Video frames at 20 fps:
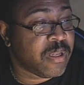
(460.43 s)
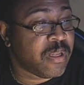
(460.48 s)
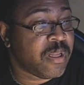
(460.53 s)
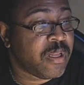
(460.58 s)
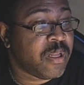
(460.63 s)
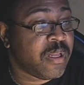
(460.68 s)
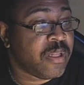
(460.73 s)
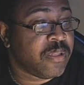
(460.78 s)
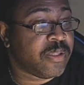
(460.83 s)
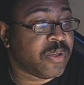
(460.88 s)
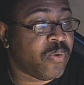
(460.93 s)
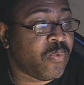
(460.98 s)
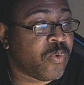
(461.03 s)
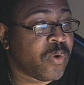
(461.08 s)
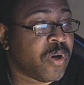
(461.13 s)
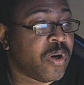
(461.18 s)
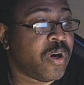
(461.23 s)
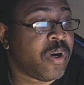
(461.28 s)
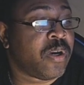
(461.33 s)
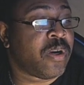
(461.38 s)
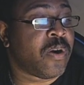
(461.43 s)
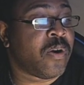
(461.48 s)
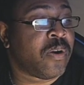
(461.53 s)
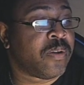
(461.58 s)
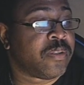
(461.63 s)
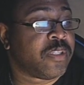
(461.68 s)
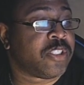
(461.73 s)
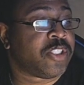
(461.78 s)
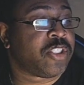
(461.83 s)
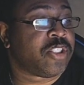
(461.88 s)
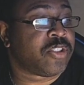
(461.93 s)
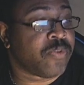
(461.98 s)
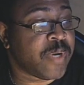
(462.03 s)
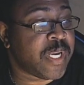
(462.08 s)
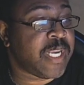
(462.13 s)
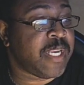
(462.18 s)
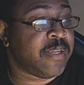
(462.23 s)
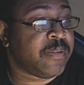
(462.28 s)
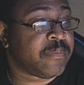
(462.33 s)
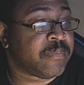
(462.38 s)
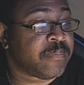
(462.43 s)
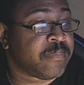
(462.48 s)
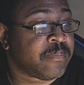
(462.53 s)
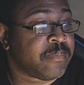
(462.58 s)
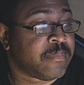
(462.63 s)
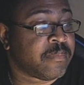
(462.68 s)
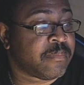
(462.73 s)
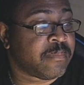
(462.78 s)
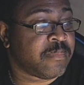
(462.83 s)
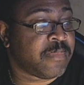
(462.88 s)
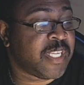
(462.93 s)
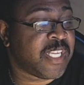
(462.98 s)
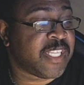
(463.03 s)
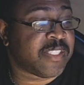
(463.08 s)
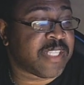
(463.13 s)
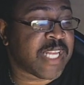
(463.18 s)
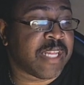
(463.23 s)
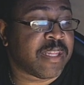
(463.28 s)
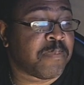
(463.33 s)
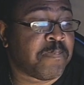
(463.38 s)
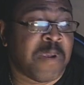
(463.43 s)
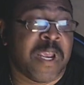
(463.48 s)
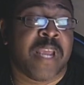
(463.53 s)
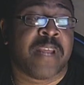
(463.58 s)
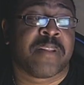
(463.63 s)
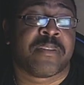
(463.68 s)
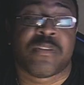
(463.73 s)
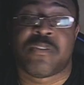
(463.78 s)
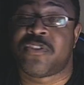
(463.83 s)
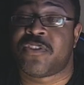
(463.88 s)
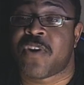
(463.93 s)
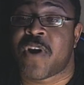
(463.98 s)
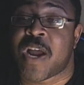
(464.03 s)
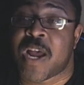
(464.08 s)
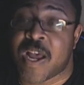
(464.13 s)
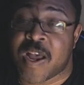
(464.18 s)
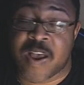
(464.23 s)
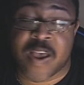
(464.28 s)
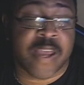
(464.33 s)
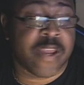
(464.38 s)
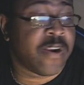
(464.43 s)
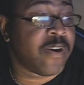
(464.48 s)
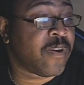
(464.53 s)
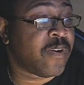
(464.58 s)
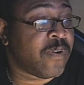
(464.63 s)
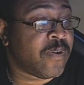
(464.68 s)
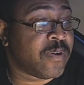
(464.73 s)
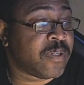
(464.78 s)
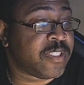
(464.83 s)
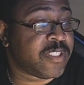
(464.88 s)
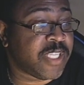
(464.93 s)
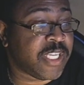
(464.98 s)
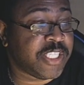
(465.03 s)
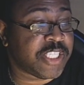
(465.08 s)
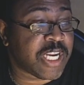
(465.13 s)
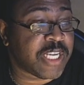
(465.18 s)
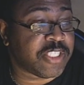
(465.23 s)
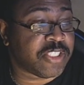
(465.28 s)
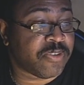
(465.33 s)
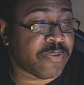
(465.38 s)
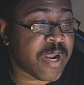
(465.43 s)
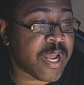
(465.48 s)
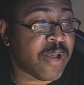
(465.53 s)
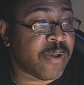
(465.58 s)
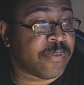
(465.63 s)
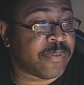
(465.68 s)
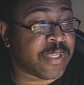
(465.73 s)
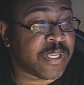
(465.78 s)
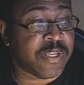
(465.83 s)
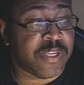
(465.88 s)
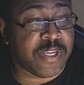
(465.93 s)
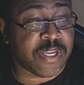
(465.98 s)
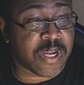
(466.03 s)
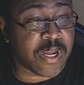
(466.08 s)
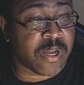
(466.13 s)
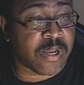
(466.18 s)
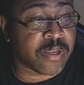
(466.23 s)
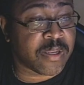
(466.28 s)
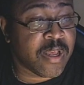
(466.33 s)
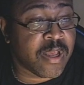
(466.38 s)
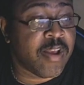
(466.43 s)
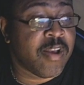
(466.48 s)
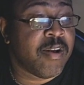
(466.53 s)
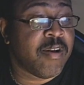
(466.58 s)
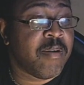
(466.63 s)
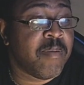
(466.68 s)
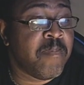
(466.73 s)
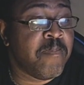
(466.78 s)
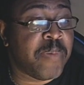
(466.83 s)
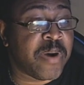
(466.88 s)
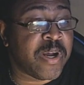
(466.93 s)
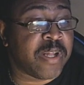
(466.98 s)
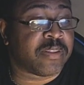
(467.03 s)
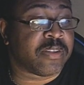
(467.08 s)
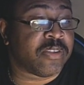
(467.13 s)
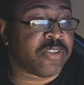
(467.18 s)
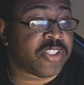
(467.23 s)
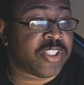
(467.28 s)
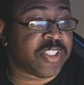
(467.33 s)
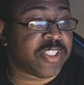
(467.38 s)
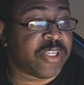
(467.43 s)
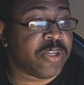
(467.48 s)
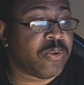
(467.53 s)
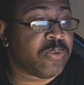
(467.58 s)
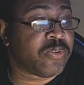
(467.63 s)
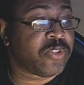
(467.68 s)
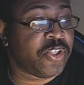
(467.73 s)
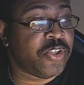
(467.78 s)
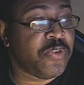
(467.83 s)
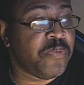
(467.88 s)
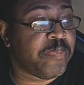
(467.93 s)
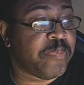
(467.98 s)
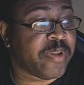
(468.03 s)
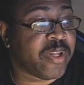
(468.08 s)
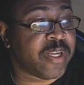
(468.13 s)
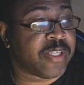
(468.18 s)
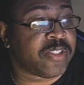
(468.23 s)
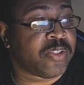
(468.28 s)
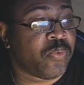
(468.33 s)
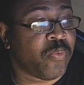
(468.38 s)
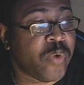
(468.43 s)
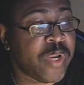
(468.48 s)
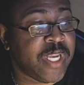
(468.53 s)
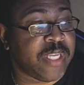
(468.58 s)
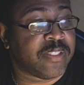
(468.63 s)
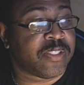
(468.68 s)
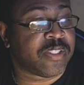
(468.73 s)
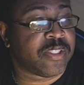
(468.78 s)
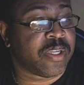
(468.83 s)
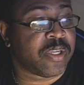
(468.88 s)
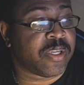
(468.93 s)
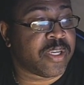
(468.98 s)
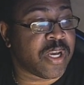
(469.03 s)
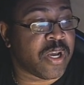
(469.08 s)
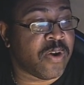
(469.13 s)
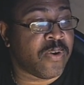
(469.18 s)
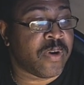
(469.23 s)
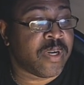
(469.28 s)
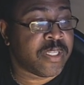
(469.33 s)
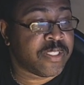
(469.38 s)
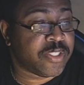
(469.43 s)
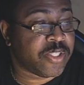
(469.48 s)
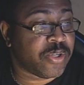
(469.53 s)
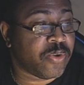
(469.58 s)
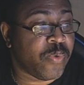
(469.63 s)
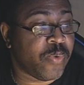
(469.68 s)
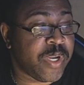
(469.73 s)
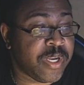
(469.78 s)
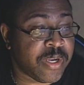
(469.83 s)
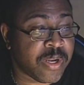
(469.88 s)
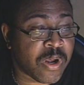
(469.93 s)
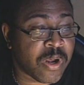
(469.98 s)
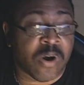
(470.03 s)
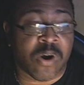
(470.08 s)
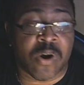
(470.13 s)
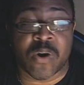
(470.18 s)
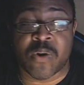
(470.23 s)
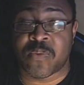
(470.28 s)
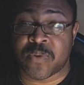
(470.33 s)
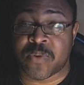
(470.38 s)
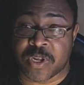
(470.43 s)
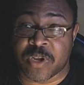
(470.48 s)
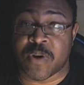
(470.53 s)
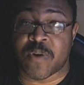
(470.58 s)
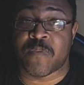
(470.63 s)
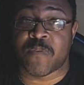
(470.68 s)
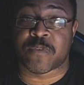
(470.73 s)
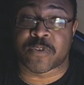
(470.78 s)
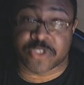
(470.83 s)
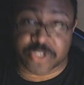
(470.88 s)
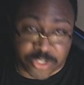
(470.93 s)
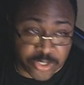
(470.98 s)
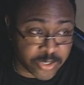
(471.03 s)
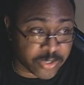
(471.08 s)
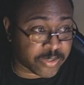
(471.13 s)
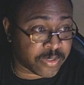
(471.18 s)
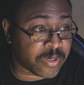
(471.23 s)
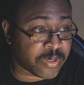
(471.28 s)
The word on the street is that the Panthers are higher on C.J. Stroud than Young, but there's still 2+ weeks to go until we all know for certain.